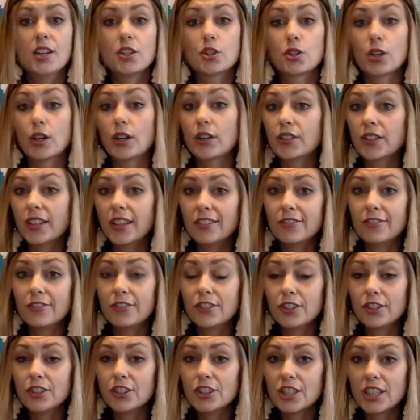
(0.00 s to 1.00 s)
So I'd love
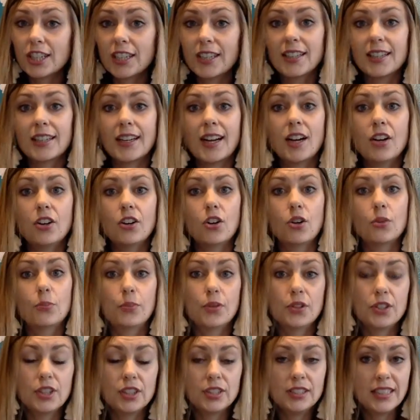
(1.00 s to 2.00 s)
for you to check it out. I'll
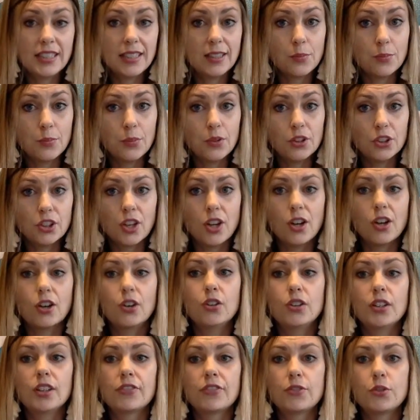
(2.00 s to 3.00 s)
put a link
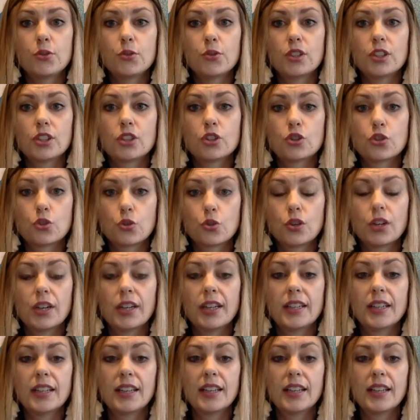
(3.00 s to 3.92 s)
below if you want to join,